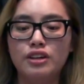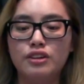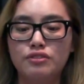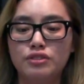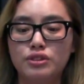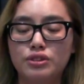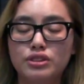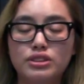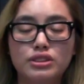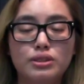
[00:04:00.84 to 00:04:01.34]
of
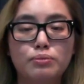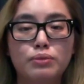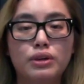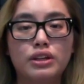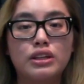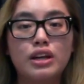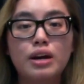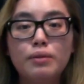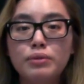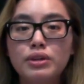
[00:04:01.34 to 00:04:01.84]

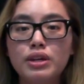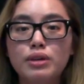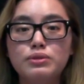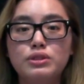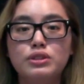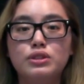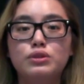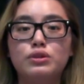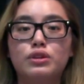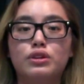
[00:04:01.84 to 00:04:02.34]
someone coming up
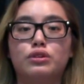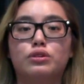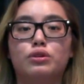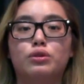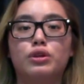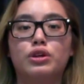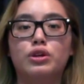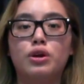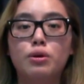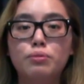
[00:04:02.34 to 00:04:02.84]
to you and
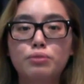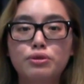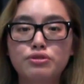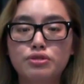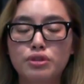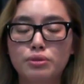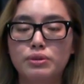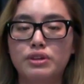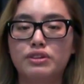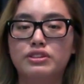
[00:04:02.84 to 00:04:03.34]
throwing
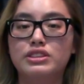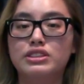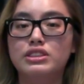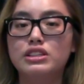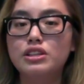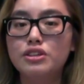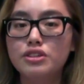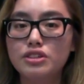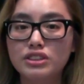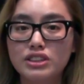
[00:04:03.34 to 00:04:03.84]
homophobic
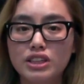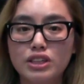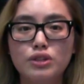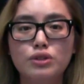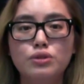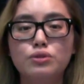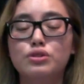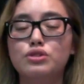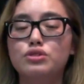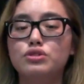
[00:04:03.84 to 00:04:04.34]
slurs at
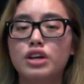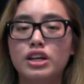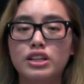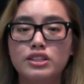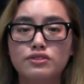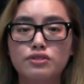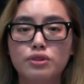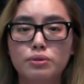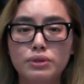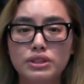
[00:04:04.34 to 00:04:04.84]
you or
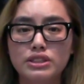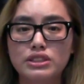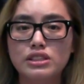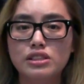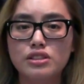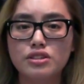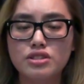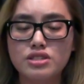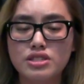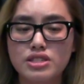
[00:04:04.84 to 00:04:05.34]
transphobic
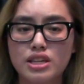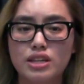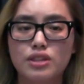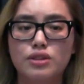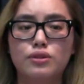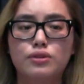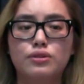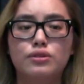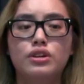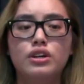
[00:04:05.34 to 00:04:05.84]
slurs at
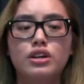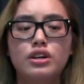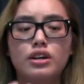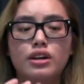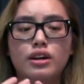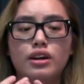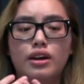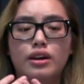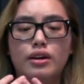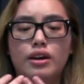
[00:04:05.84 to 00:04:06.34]
you.
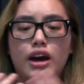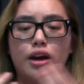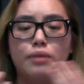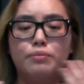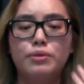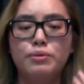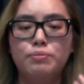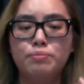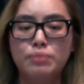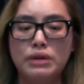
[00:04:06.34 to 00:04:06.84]

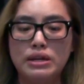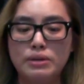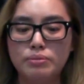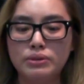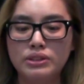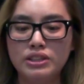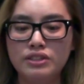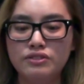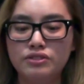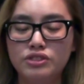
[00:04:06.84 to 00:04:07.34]
I'm a big
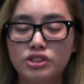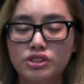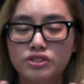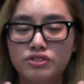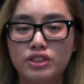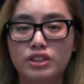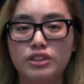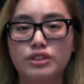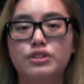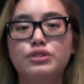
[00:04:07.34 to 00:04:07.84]
believer
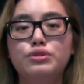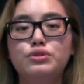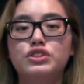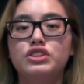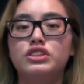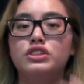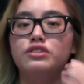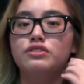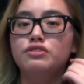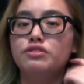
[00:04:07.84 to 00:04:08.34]
of
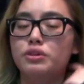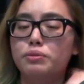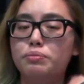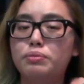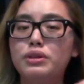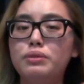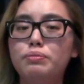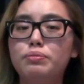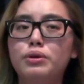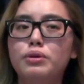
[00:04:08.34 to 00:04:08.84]
inclusion for
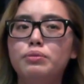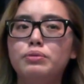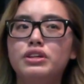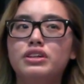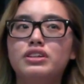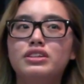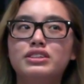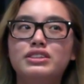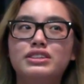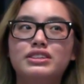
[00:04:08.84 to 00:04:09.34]
people
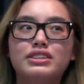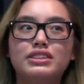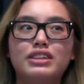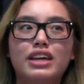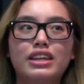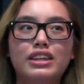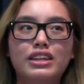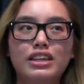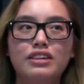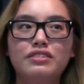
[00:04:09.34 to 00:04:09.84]
because
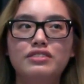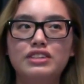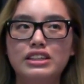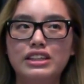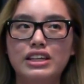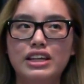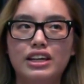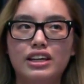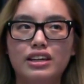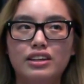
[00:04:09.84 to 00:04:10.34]
at the end of the
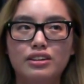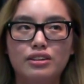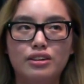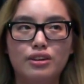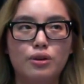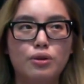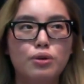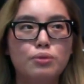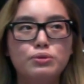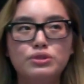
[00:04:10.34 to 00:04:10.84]
day,
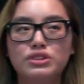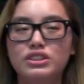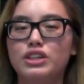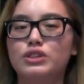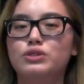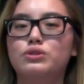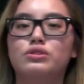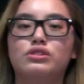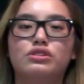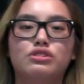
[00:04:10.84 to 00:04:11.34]

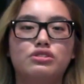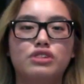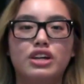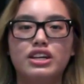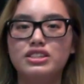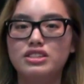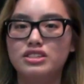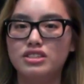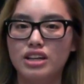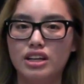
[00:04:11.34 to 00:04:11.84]
homosexual,
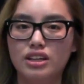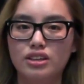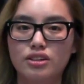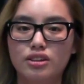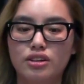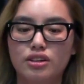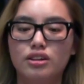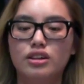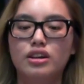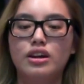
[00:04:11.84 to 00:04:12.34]

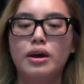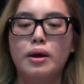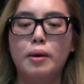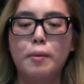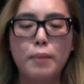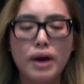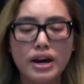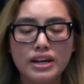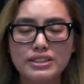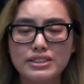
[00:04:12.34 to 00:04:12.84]
transgender,
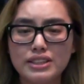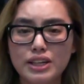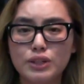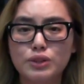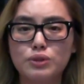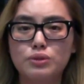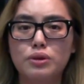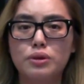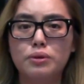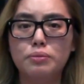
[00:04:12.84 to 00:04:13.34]

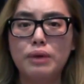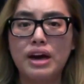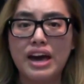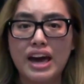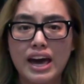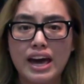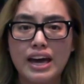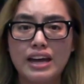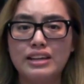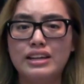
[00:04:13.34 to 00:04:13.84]
bisexual,
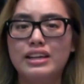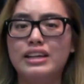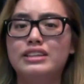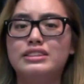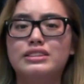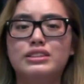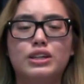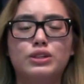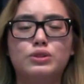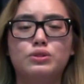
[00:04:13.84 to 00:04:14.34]
pan,
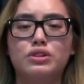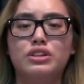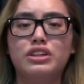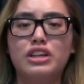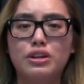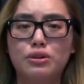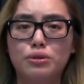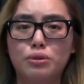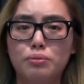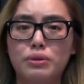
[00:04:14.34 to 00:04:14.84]
asexual,
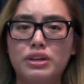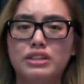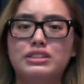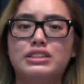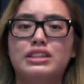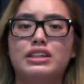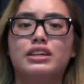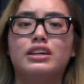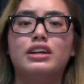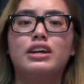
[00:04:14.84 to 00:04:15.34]

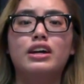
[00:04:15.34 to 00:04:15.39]
aromantic,